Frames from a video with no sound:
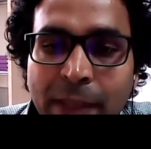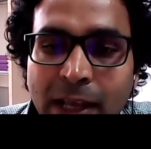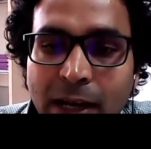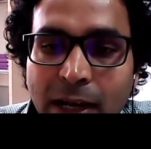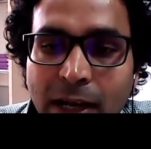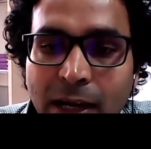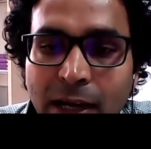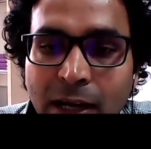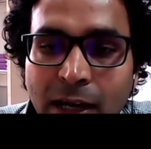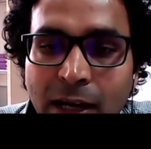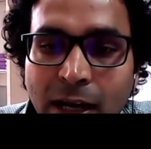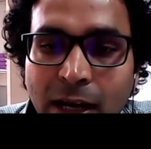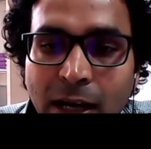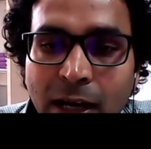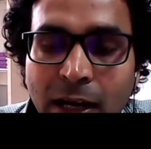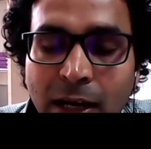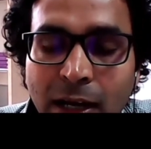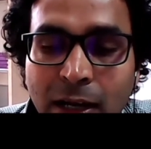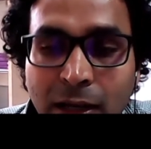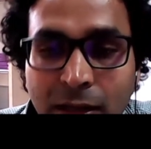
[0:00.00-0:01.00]

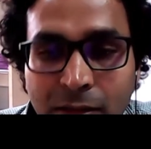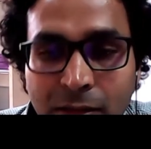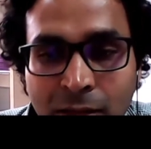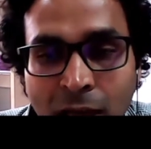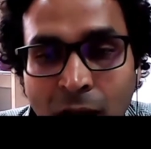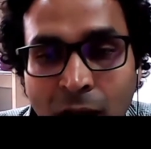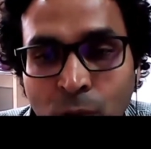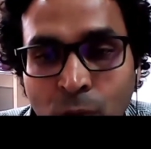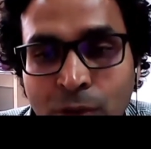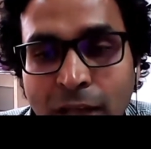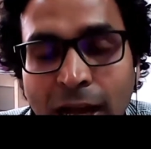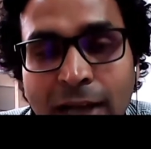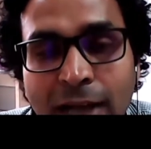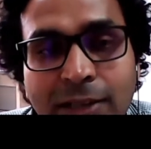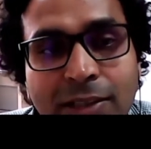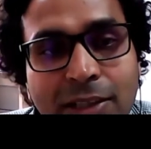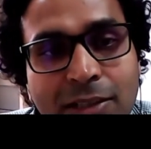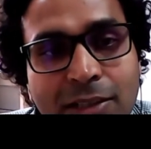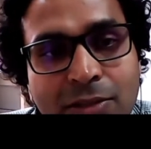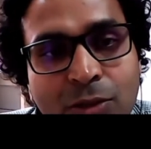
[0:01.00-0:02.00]
how that
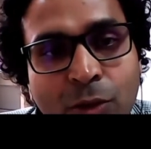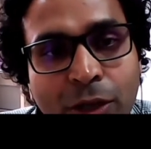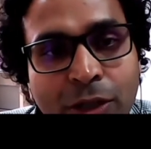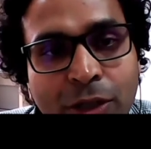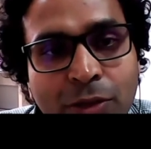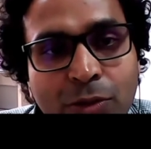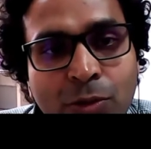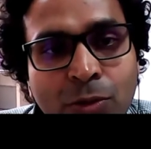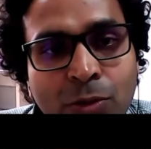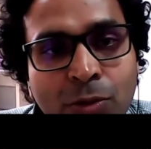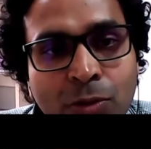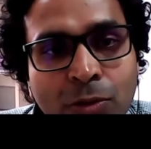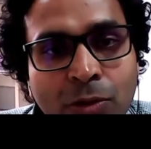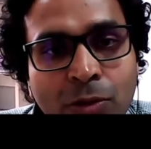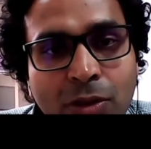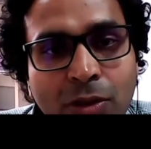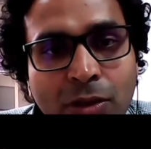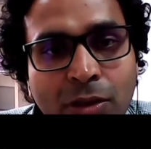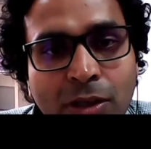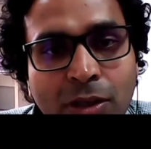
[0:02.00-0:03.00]
is going
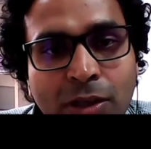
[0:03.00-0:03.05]
to